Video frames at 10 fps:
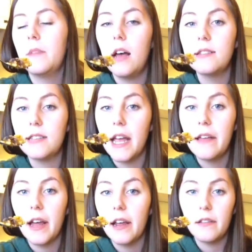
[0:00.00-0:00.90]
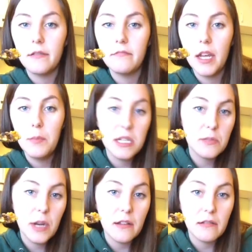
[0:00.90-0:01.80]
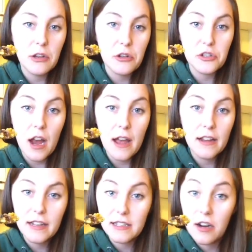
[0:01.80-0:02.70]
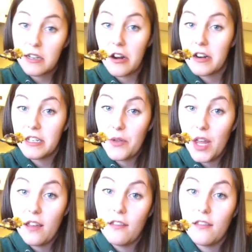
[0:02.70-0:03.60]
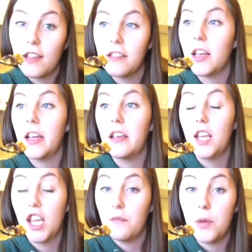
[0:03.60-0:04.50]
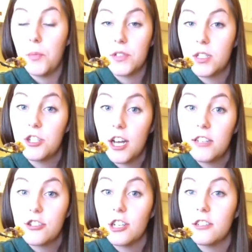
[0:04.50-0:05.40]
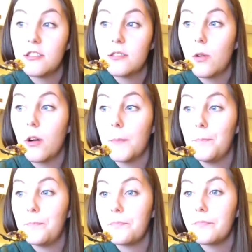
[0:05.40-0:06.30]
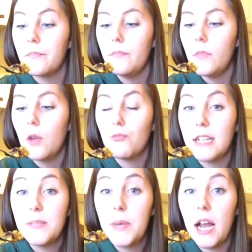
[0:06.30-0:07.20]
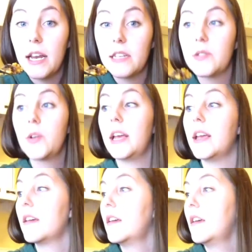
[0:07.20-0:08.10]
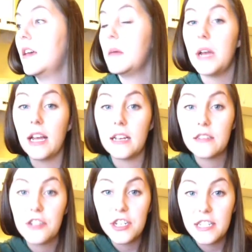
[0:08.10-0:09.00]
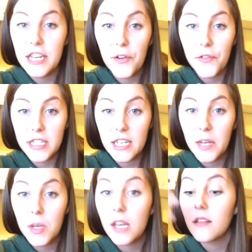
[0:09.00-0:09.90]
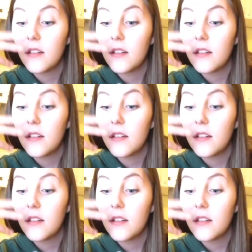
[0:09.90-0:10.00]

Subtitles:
I'll say, like, it'd be sweet. You could try it. It's not as hard as you think. And, like, give people suggestions or recipe ideas. Or, like, my cousin, she's here visiting me.